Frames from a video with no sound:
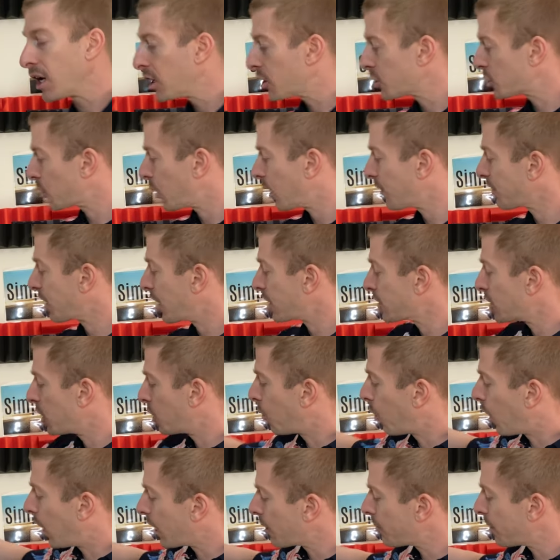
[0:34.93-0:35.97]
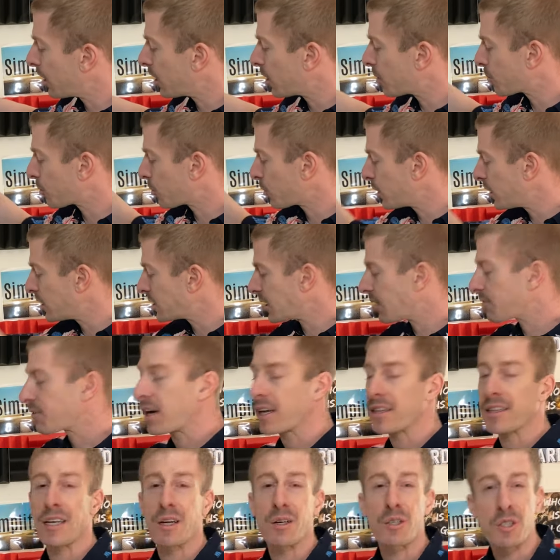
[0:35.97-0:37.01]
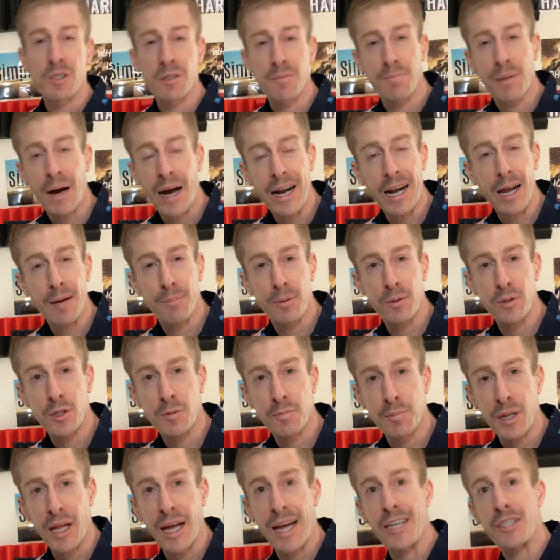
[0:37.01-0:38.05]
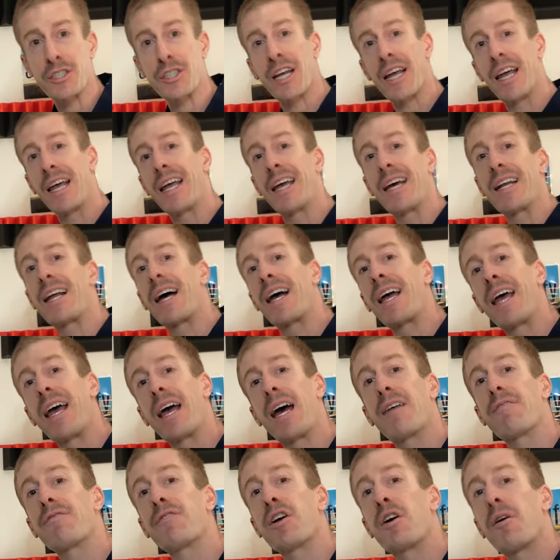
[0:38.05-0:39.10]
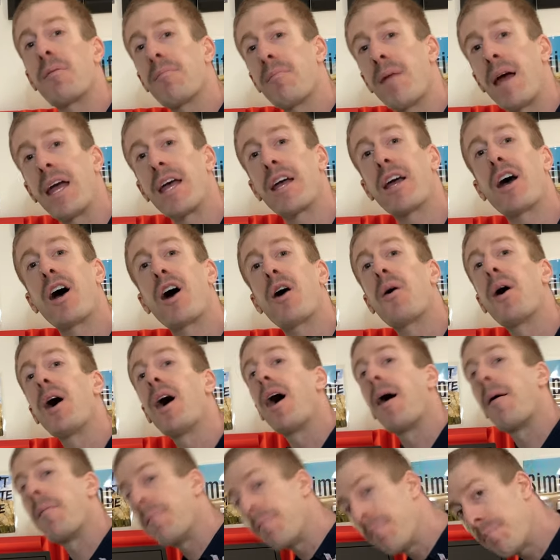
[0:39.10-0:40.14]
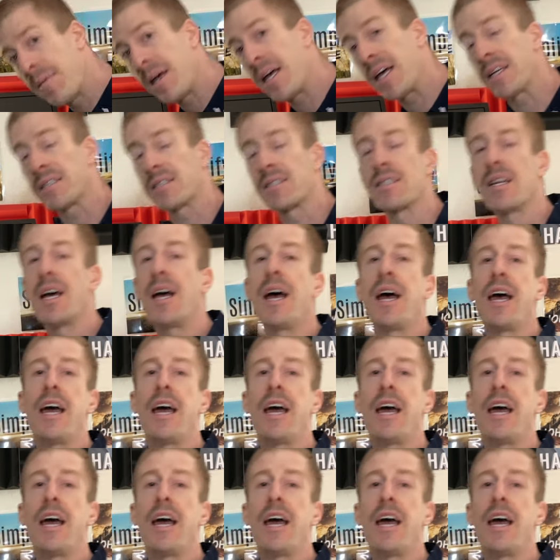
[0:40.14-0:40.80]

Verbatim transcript: So I've got their Watermelon Breeze, I've got their Pineapple Splash, and I have their Mango Mist.